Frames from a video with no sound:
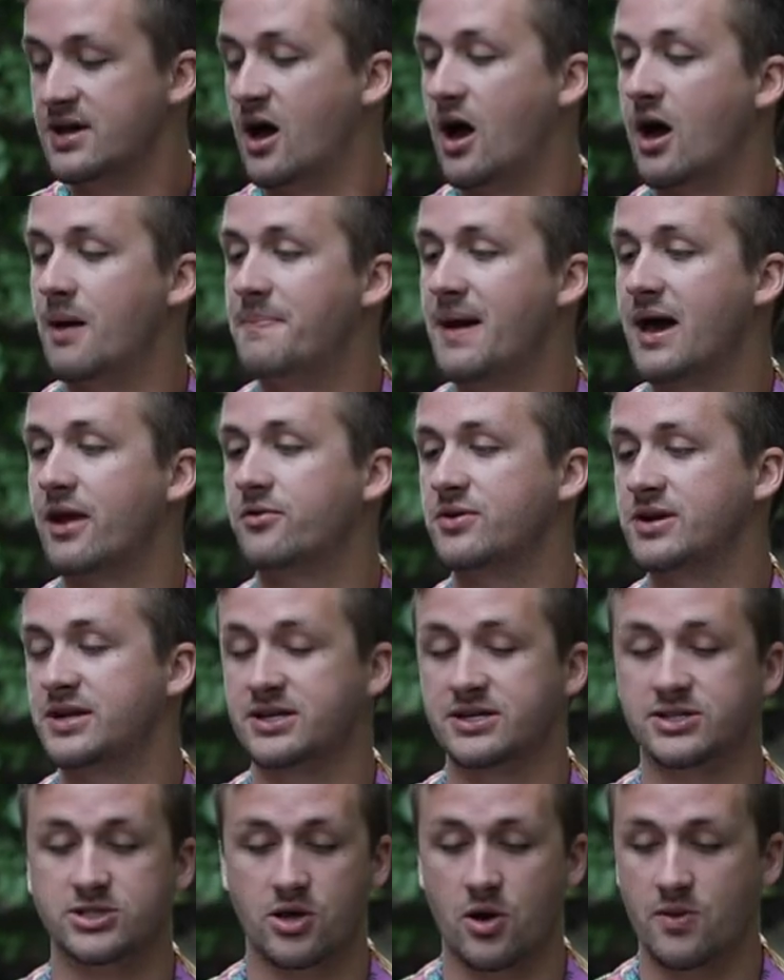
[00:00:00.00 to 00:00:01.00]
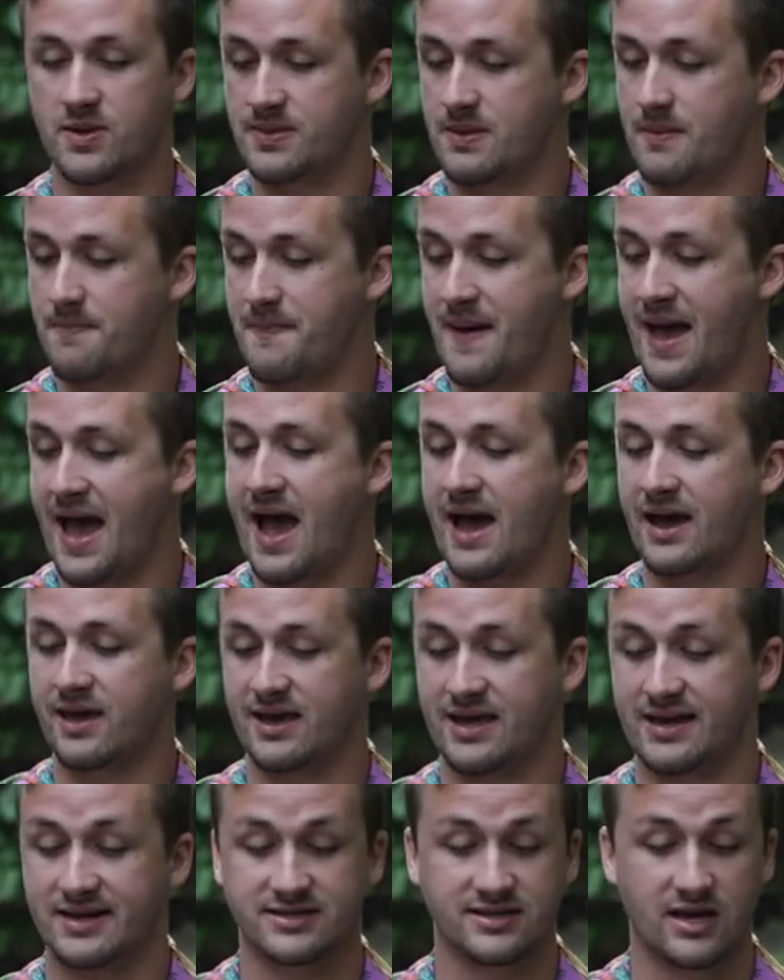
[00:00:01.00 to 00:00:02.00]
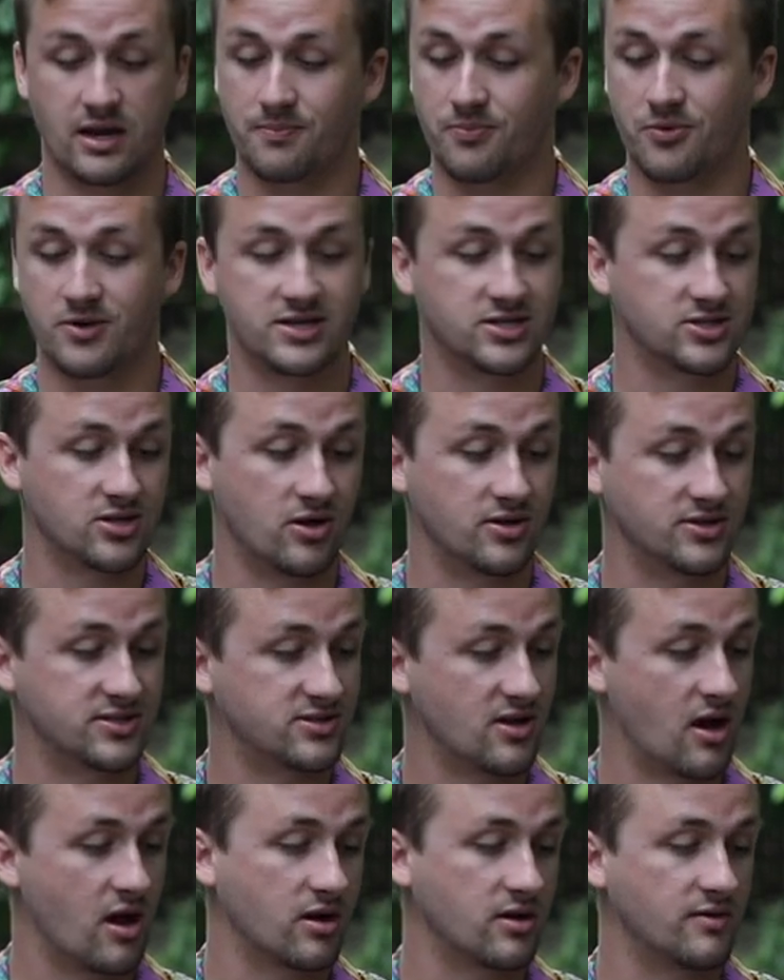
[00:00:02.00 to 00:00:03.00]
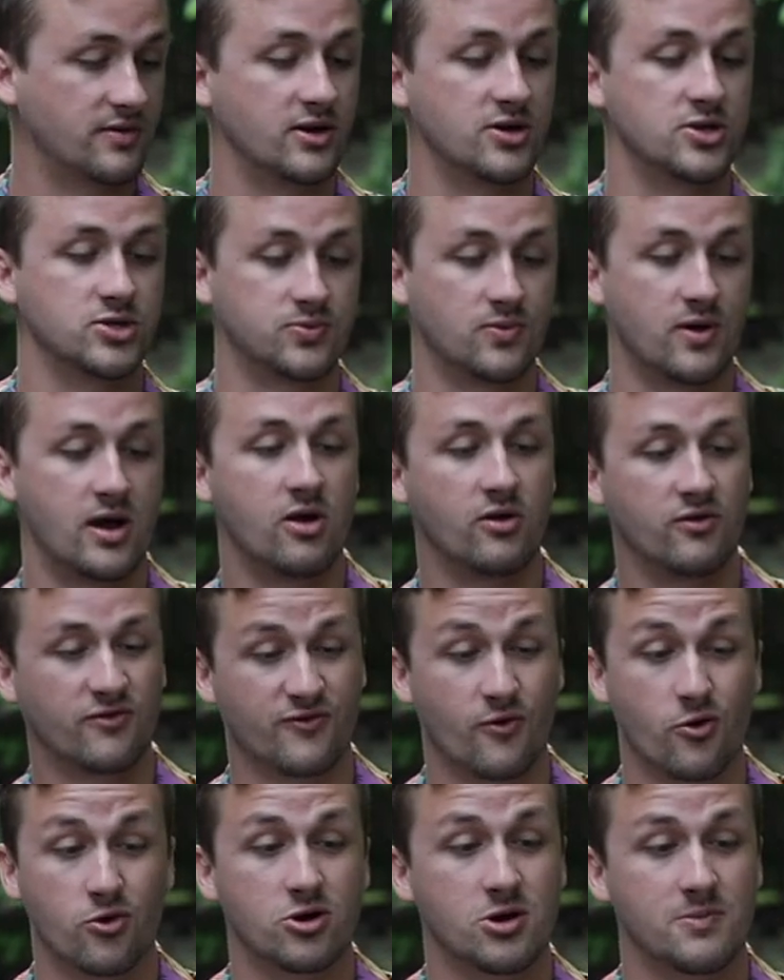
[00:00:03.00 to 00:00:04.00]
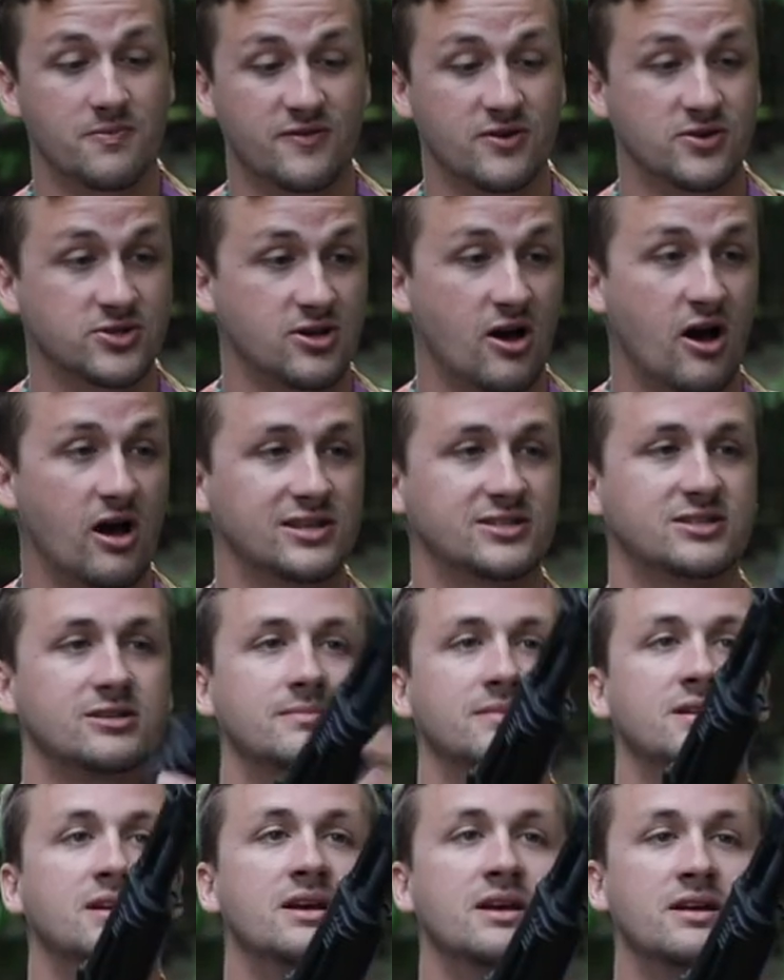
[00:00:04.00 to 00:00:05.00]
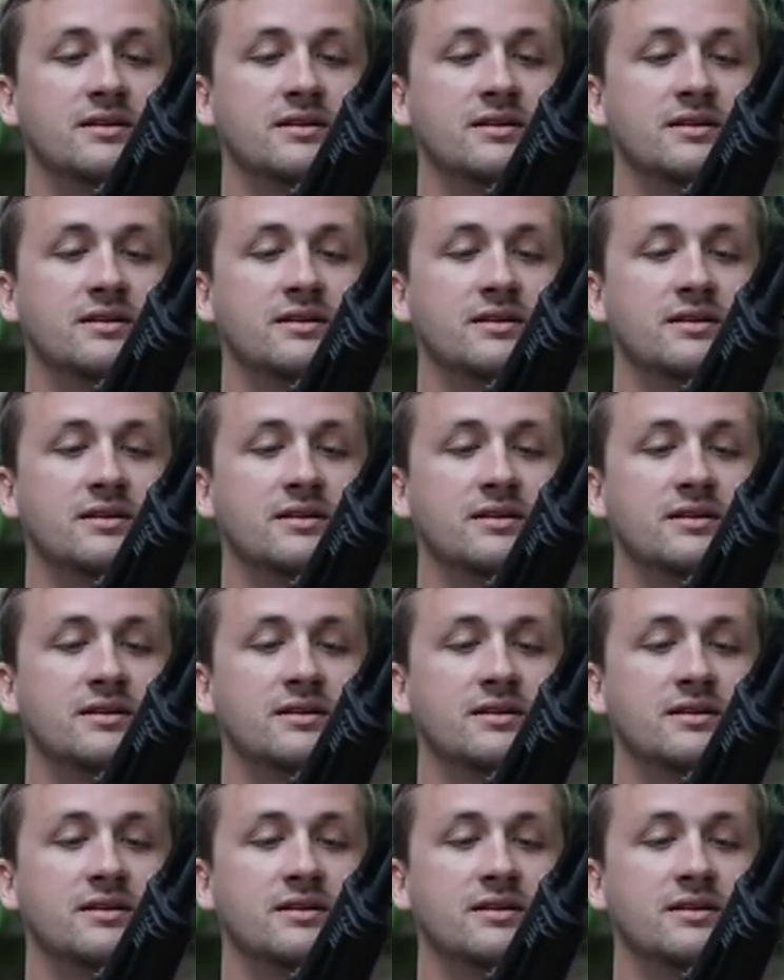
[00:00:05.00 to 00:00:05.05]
Battery does go in the back, and it's got a pretty solid stock on there as well. Foregrip feels awesome.